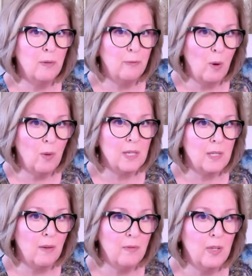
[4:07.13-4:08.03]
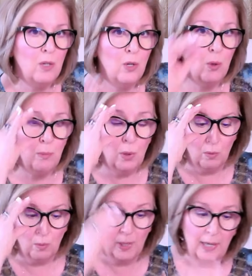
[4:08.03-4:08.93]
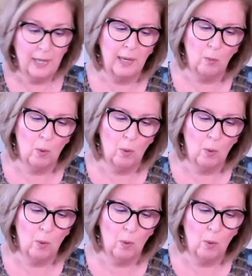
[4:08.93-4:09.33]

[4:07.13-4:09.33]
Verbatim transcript: the focus of the new moon reading,